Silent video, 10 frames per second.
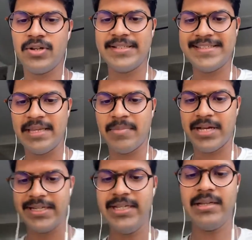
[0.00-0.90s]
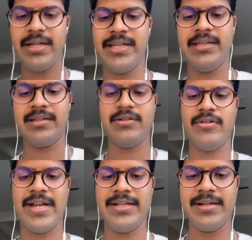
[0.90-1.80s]
Semari. I can
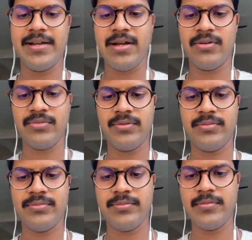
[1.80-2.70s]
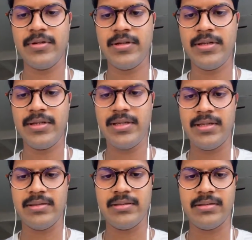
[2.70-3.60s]
write it down
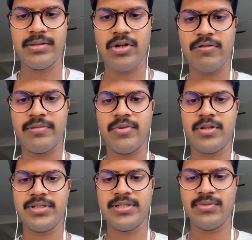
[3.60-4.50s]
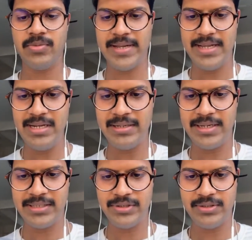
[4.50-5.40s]
in the comment box as well, and
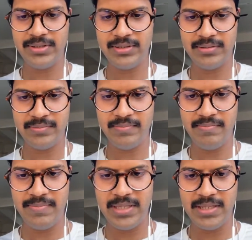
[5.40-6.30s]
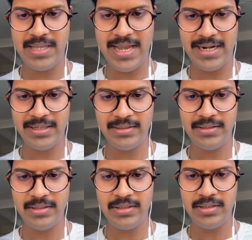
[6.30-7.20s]
I'll just pin that
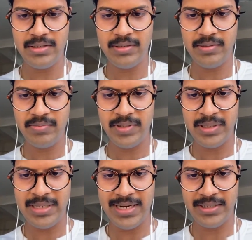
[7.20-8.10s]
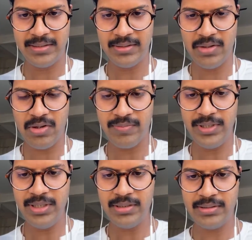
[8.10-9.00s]
pin that
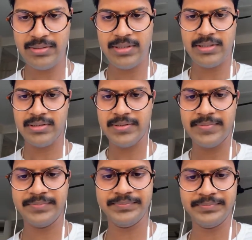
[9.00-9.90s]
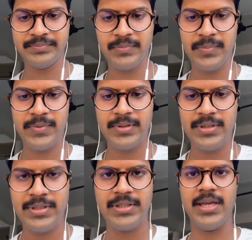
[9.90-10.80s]
comment. Um,
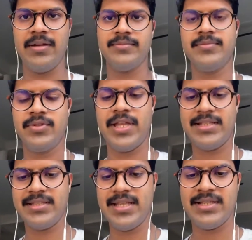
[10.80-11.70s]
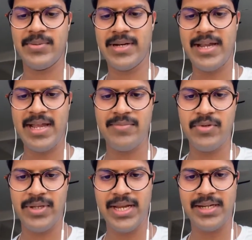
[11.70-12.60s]
yeah, so that's where I am
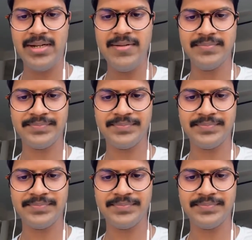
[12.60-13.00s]
located.